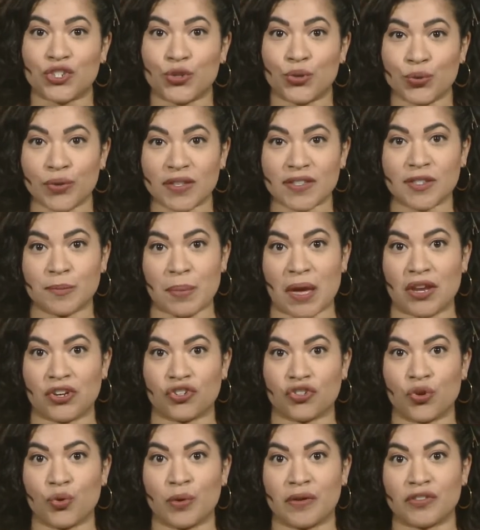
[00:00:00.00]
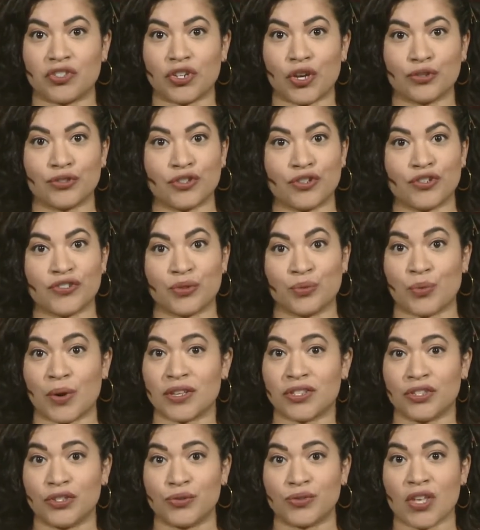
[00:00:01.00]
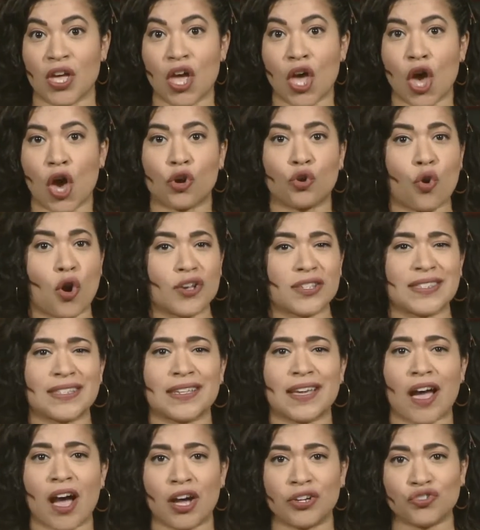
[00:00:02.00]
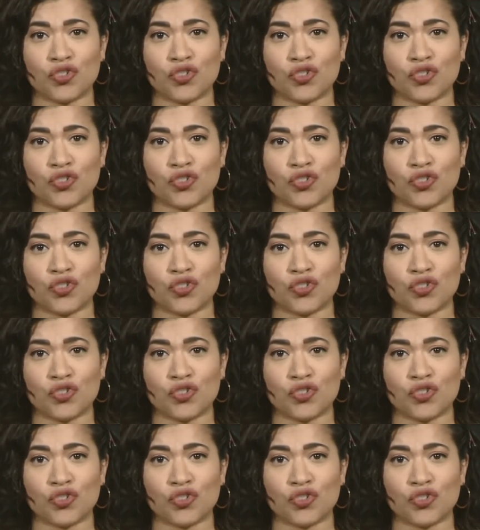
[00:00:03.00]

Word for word: to the special with shelters and rescues across the country.